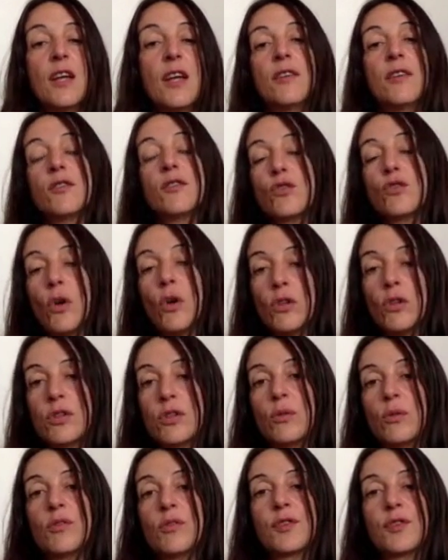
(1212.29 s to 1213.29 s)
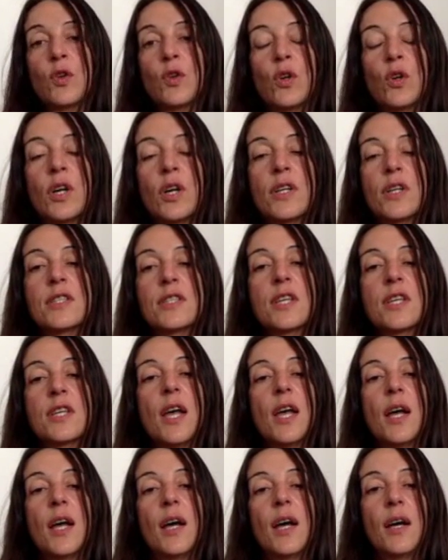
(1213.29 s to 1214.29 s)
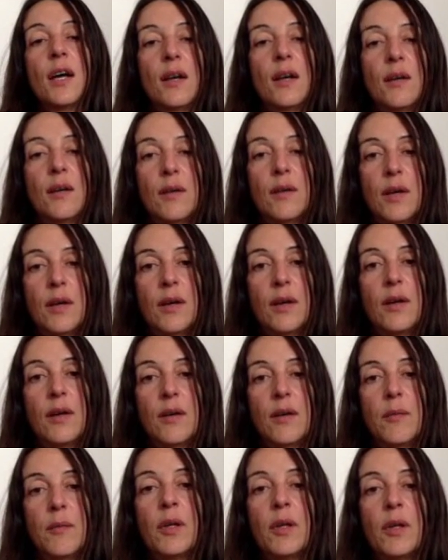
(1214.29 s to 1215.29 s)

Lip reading: There's also, of course, a